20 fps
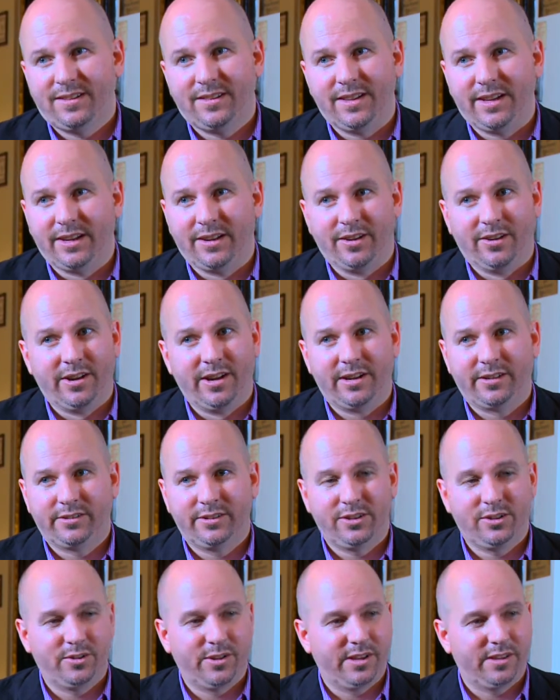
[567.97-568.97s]
Like, oh, I
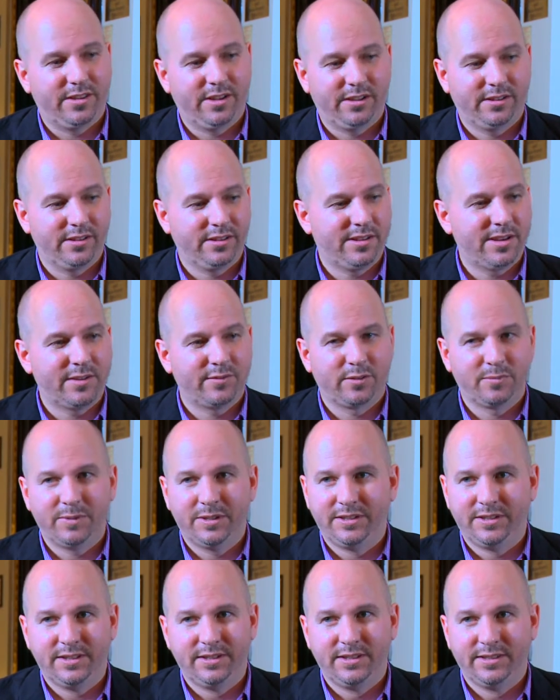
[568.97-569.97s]
don't know, I think the
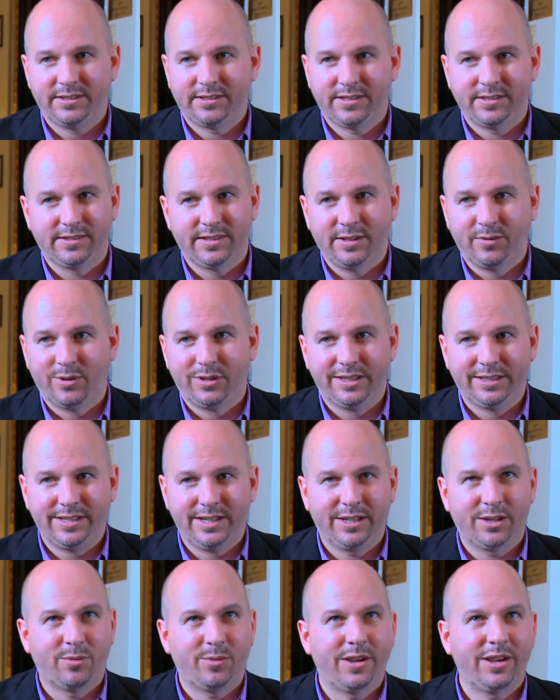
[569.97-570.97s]
government did this because they want to
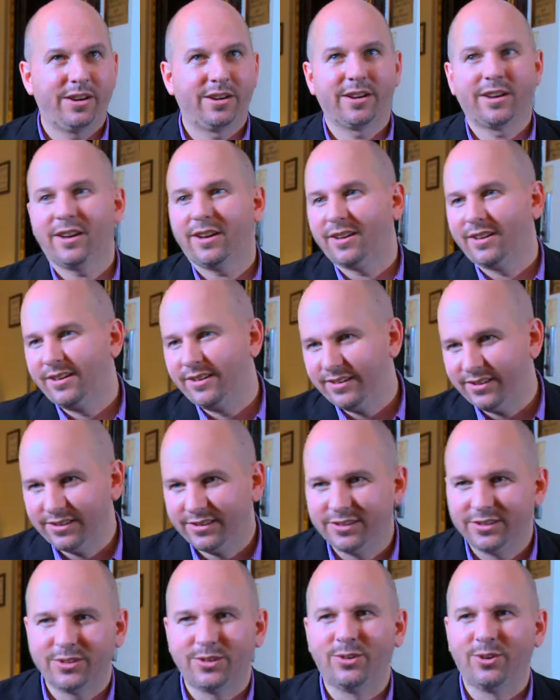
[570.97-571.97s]
take away our
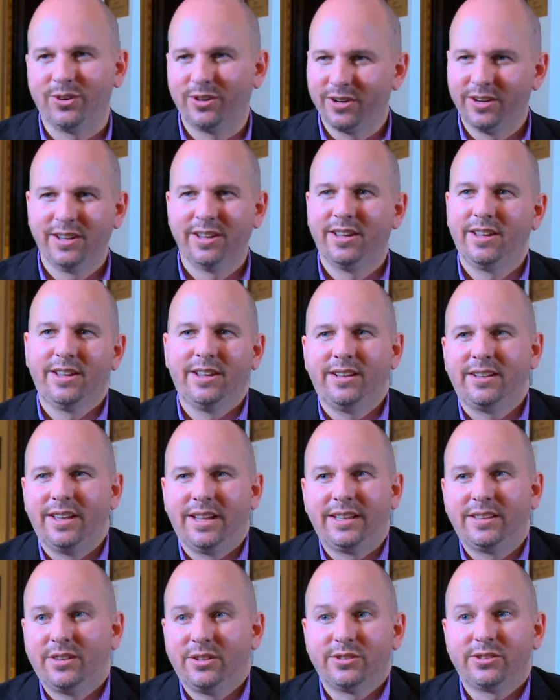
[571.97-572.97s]
guns, or
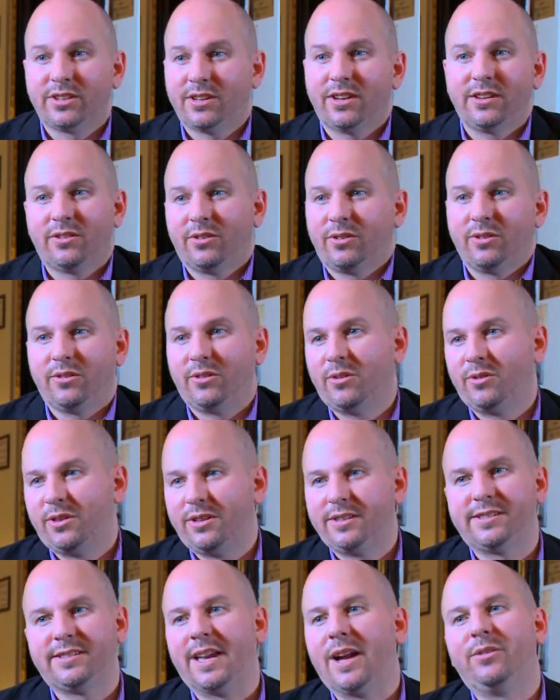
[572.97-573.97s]
like there's or, or,
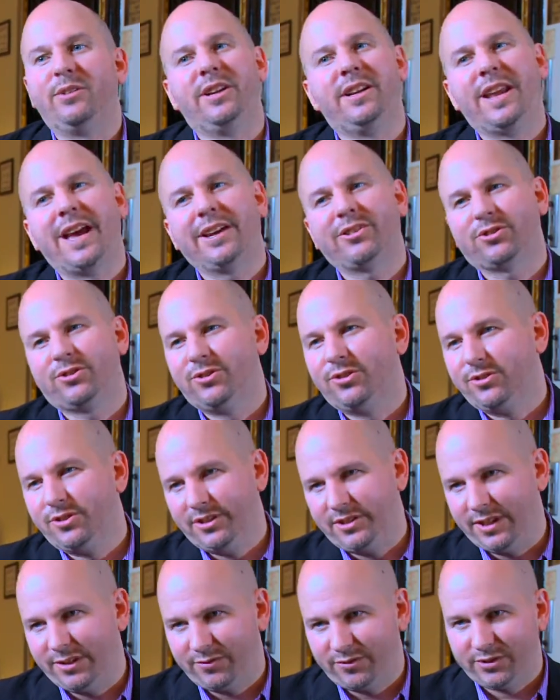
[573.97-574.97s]
the Saudi national
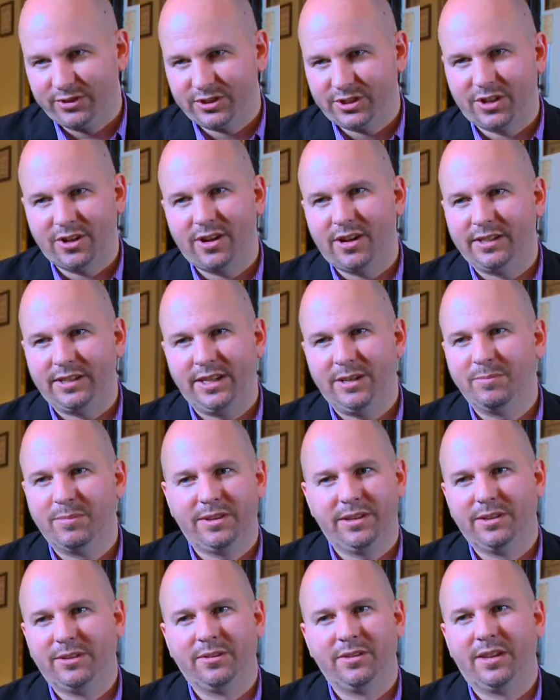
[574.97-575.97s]
that they first caught. He,
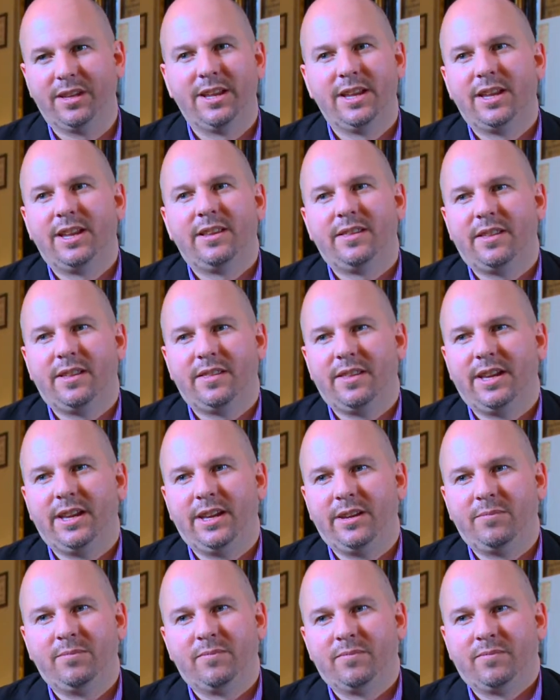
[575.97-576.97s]
you know, that
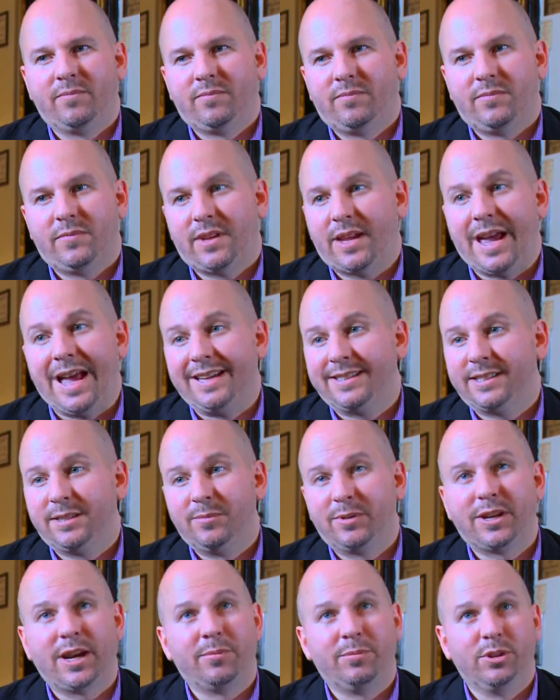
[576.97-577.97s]
they asked
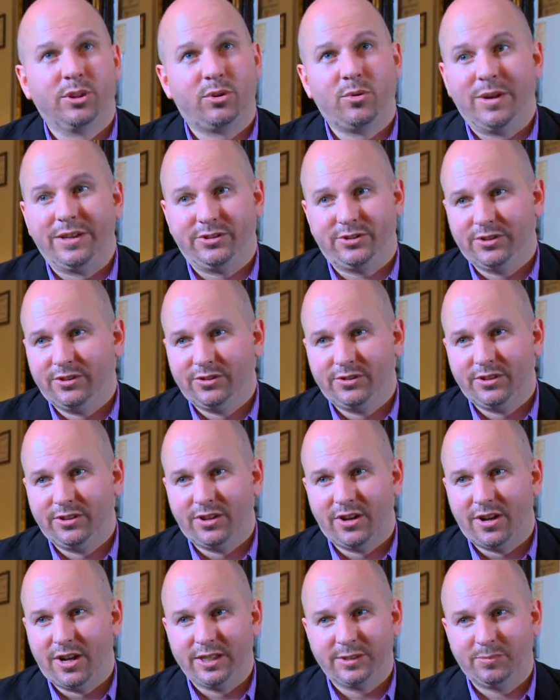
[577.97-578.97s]
him a couple of questions
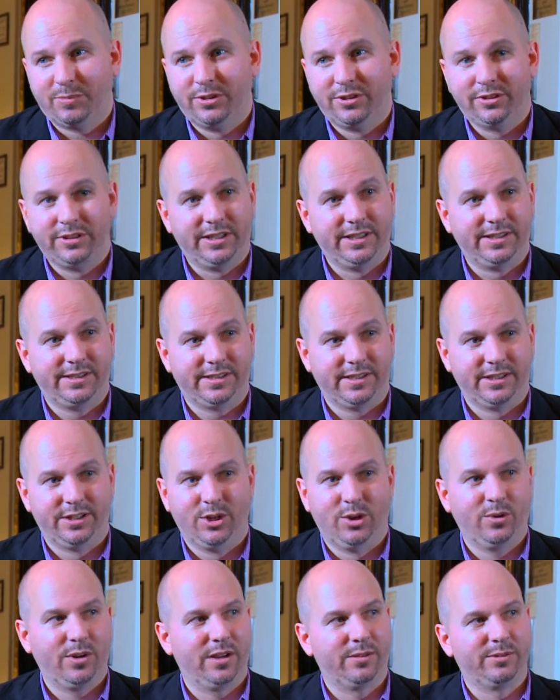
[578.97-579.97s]
in the hospital. He said,
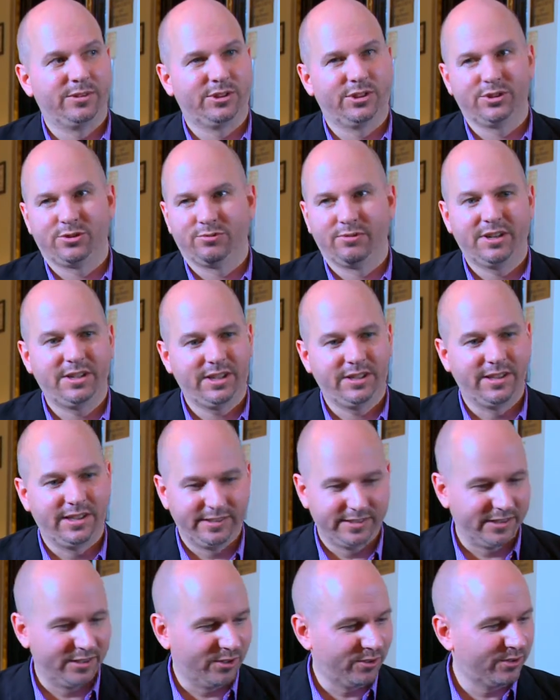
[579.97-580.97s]
"No, I was just running."
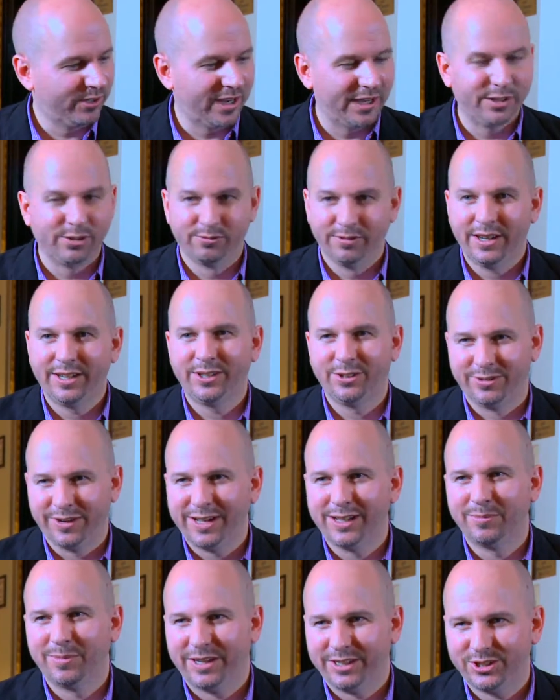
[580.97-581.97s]
They said, "Oh yeah, you're right. Your
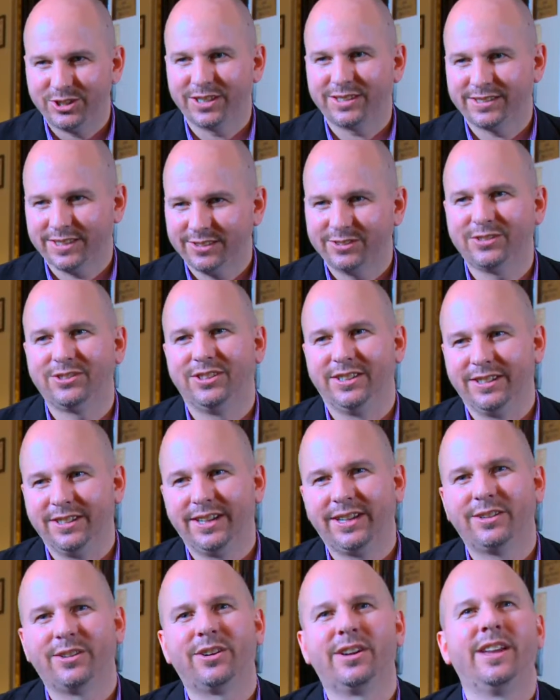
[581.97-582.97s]
alibi checks out. See you
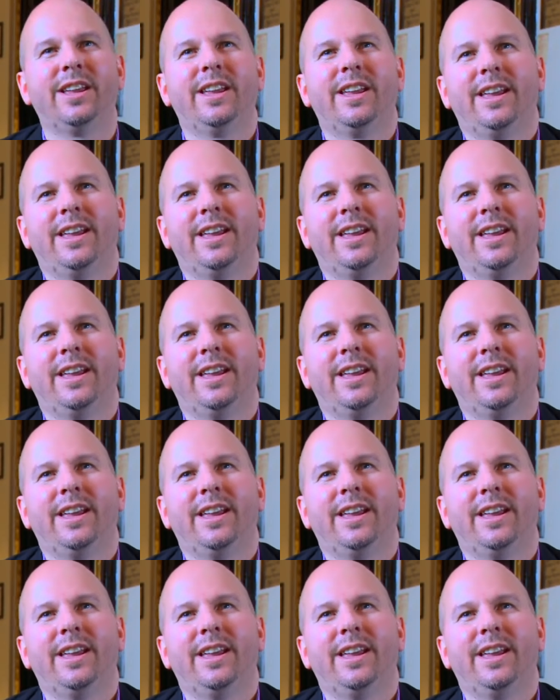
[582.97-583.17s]
later."